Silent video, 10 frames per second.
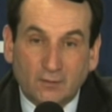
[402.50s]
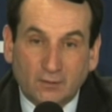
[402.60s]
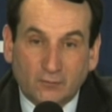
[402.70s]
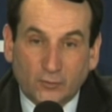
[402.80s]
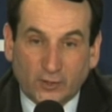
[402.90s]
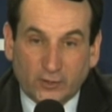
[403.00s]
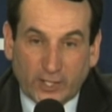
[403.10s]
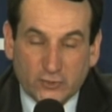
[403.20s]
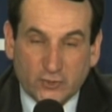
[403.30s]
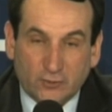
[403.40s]
with our
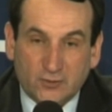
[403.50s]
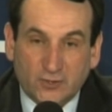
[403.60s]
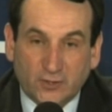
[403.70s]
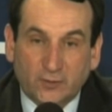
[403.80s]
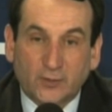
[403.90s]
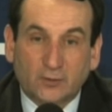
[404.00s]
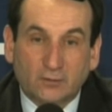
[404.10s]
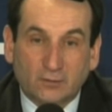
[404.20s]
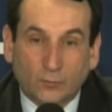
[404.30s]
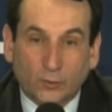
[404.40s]
national team
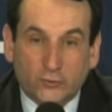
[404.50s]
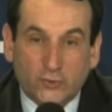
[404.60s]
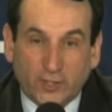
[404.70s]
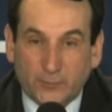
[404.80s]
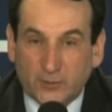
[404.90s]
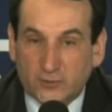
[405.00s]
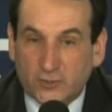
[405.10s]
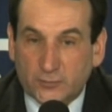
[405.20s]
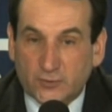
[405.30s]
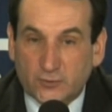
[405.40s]
and the World
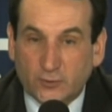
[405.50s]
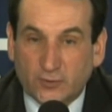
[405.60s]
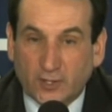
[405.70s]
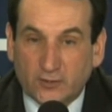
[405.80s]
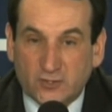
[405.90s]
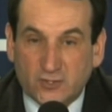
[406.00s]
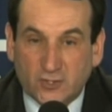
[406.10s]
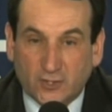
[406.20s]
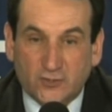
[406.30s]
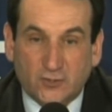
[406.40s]
Championships in
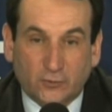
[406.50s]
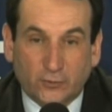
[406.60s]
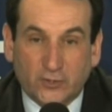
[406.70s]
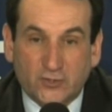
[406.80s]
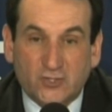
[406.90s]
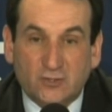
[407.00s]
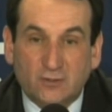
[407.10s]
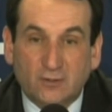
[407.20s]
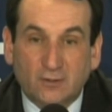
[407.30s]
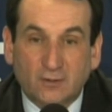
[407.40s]
2006 to Greece,
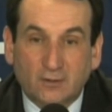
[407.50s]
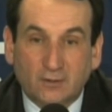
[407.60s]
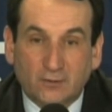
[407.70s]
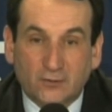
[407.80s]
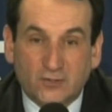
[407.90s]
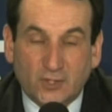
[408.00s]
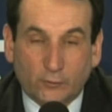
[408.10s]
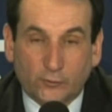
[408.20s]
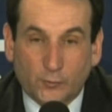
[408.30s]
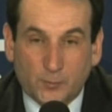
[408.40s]
because that
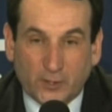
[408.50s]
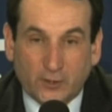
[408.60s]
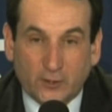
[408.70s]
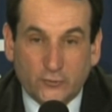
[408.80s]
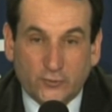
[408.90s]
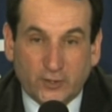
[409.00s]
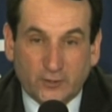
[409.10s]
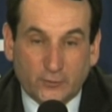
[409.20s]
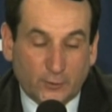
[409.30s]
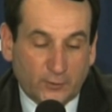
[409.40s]
was for my country,
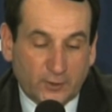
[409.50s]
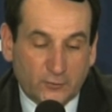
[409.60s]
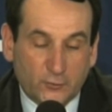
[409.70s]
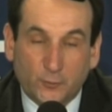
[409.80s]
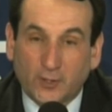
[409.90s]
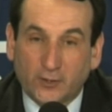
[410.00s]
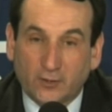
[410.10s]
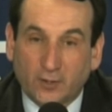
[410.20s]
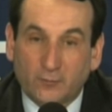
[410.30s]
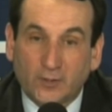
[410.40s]
and you don't get too many of
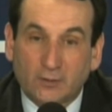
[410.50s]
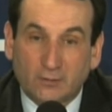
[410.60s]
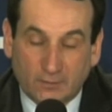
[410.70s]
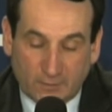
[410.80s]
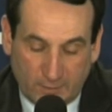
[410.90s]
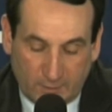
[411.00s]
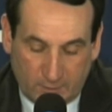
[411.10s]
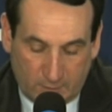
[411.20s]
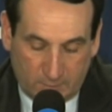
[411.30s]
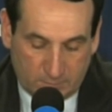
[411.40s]
them.
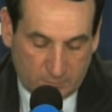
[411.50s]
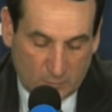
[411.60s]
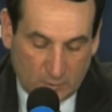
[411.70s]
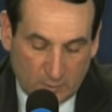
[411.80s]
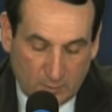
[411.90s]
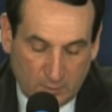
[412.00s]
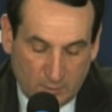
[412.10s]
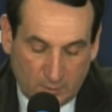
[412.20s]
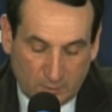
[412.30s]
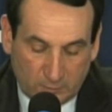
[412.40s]
Um,
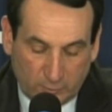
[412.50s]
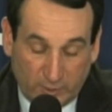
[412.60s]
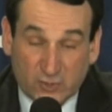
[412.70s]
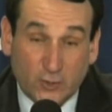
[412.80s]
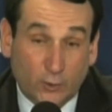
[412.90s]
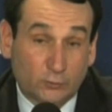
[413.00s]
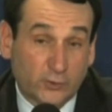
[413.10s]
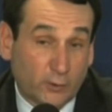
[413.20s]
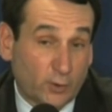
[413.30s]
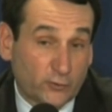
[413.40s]
although that's the
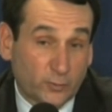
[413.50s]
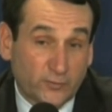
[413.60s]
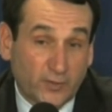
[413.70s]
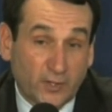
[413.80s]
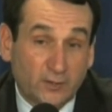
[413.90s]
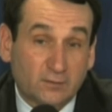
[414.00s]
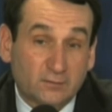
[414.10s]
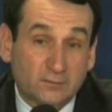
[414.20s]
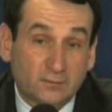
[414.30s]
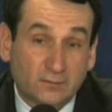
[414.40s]
only loss we've had.
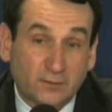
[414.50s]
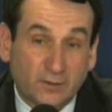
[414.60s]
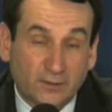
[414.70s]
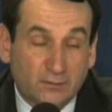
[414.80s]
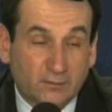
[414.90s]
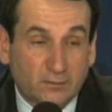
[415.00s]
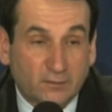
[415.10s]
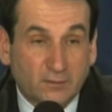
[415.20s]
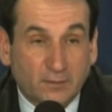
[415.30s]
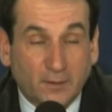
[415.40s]
Yeah,
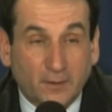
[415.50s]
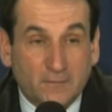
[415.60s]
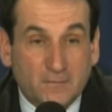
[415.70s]
uh,